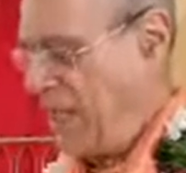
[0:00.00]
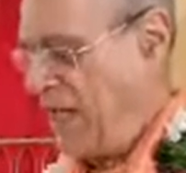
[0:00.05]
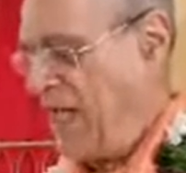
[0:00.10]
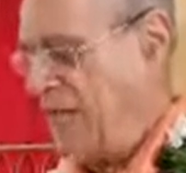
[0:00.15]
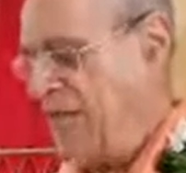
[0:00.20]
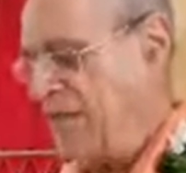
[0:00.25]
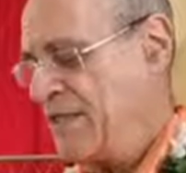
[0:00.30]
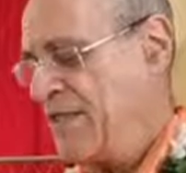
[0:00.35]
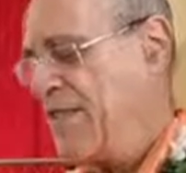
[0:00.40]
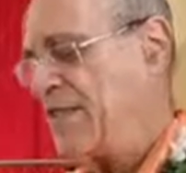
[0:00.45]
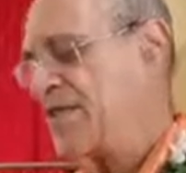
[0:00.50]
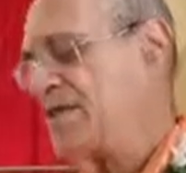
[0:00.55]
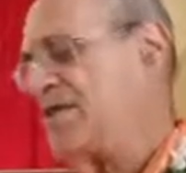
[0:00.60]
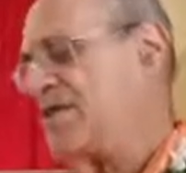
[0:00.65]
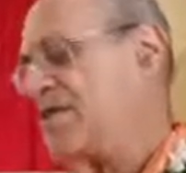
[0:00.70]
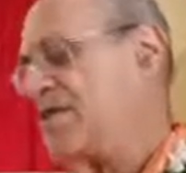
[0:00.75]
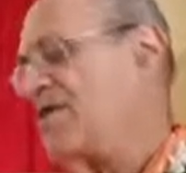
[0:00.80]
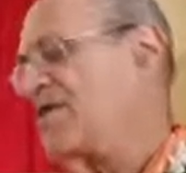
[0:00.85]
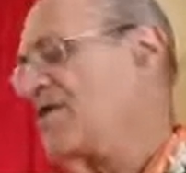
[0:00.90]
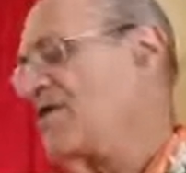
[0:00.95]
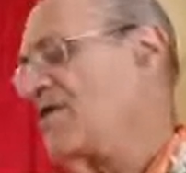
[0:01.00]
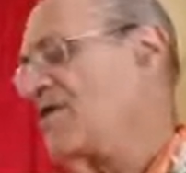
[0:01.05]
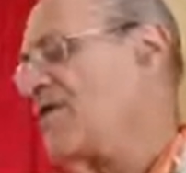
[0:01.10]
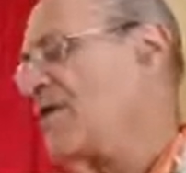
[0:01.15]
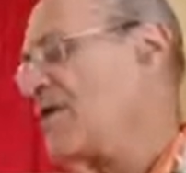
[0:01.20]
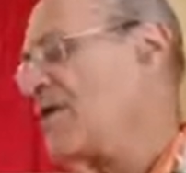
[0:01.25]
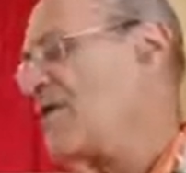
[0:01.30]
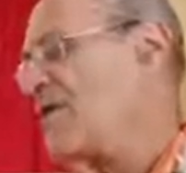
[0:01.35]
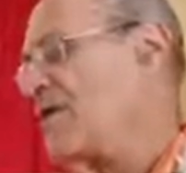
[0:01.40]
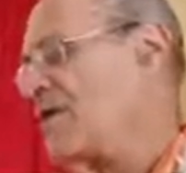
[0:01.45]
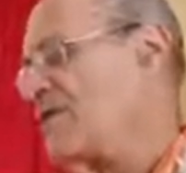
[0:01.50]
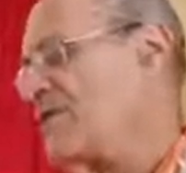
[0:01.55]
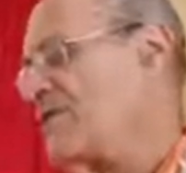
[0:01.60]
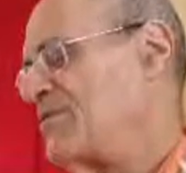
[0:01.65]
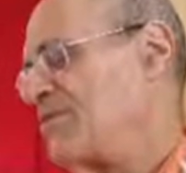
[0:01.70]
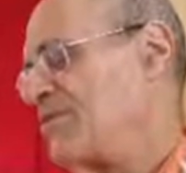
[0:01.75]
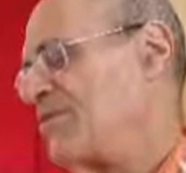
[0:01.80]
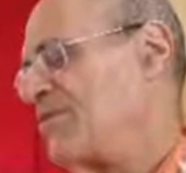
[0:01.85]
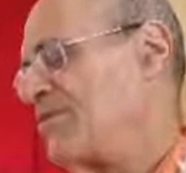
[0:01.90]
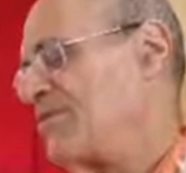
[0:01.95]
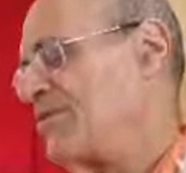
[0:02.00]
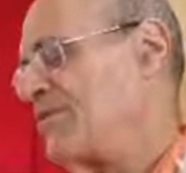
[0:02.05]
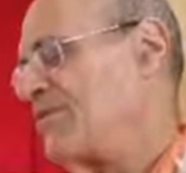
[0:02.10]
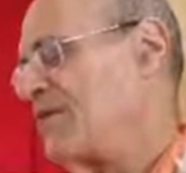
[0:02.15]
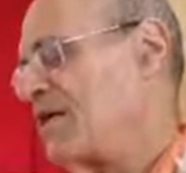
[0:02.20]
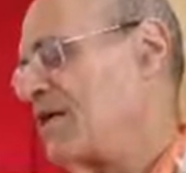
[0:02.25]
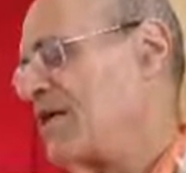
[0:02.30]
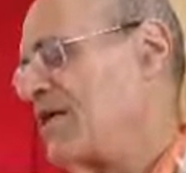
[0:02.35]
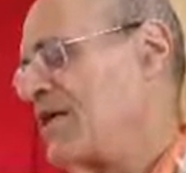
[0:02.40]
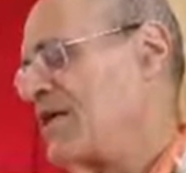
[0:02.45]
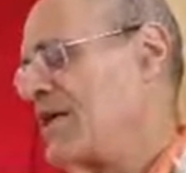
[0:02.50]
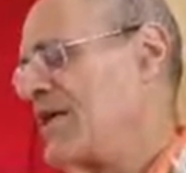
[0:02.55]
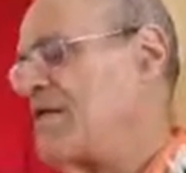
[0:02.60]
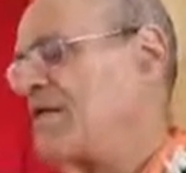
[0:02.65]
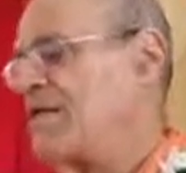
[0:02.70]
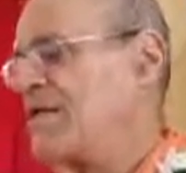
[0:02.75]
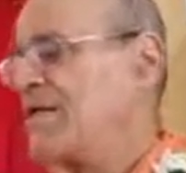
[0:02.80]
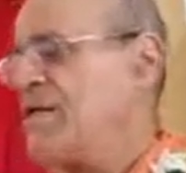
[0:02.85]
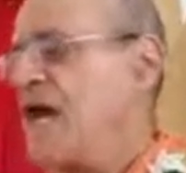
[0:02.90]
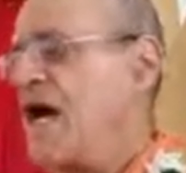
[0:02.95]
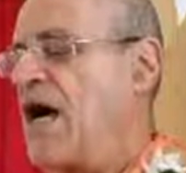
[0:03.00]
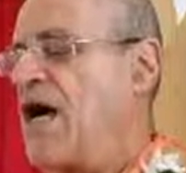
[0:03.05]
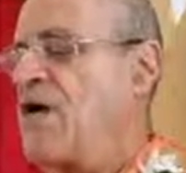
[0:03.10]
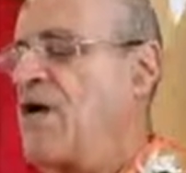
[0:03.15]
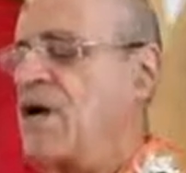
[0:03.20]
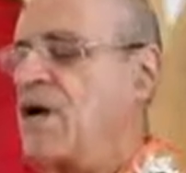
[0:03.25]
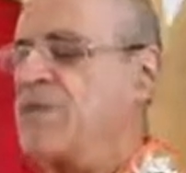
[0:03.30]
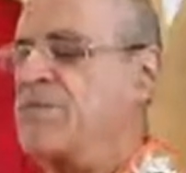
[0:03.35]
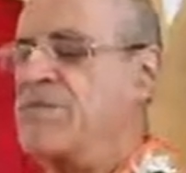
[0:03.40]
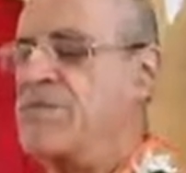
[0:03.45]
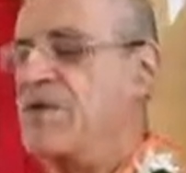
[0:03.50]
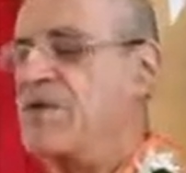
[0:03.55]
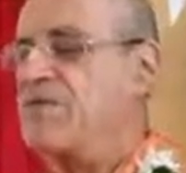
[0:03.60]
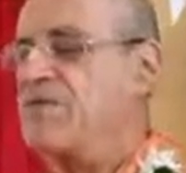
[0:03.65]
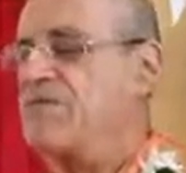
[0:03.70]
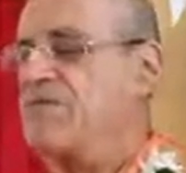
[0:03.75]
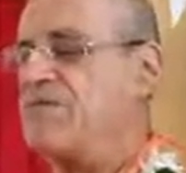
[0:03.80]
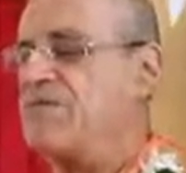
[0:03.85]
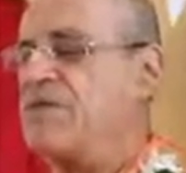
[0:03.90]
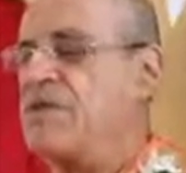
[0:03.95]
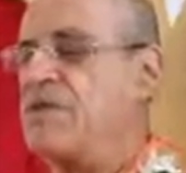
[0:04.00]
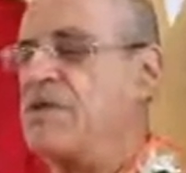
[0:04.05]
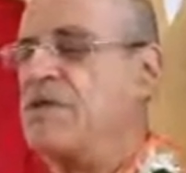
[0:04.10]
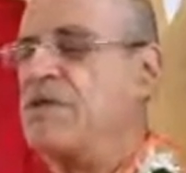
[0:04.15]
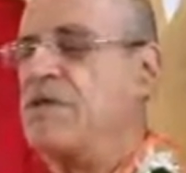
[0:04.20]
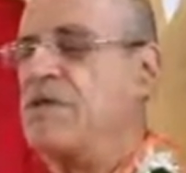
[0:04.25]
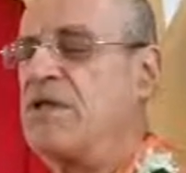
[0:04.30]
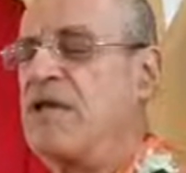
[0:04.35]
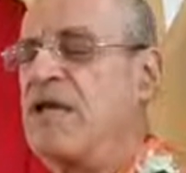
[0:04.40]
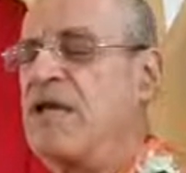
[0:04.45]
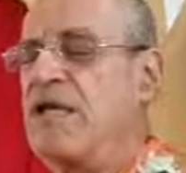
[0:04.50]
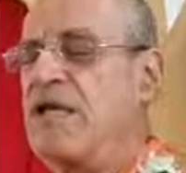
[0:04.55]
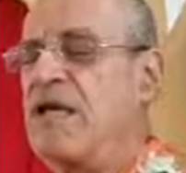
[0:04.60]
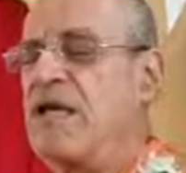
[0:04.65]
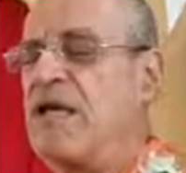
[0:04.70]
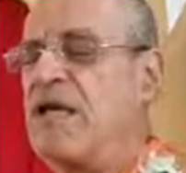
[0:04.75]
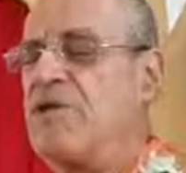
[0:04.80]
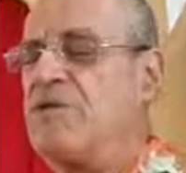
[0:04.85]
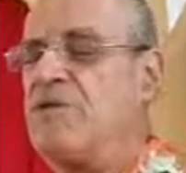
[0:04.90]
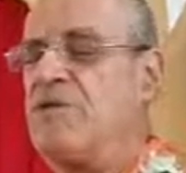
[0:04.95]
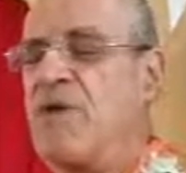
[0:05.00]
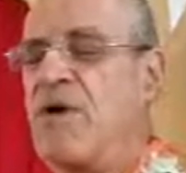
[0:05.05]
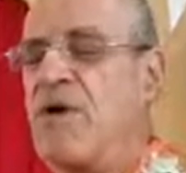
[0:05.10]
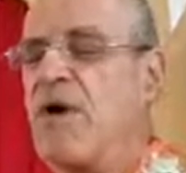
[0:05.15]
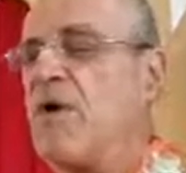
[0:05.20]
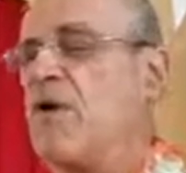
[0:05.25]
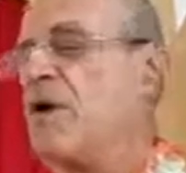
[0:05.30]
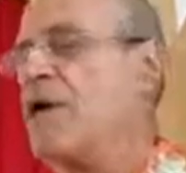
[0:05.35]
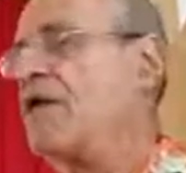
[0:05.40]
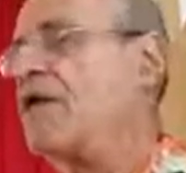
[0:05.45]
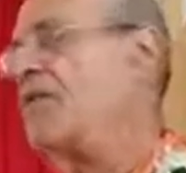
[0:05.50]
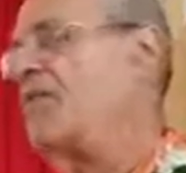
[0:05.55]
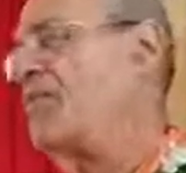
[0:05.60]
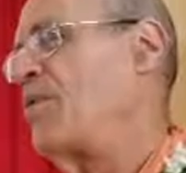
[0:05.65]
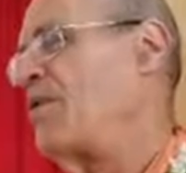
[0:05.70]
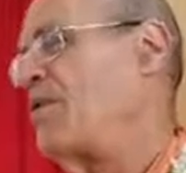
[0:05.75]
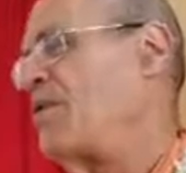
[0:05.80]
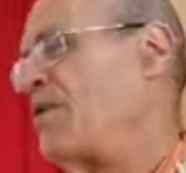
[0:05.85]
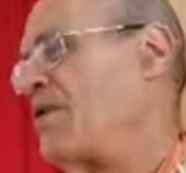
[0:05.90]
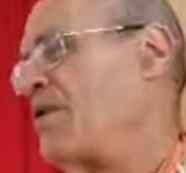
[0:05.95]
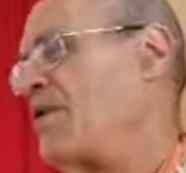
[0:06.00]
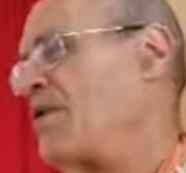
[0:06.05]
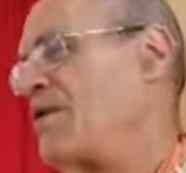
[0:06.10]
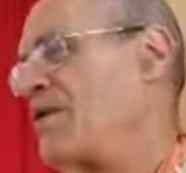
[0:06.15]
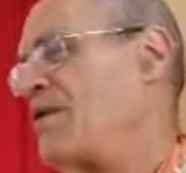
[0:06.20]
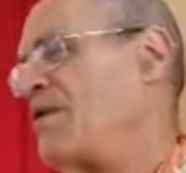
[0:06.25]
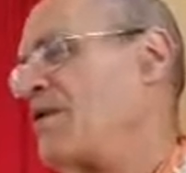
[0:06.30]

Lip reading: And then he said to the gopis, he said, now I'm so full, I can't row anymore.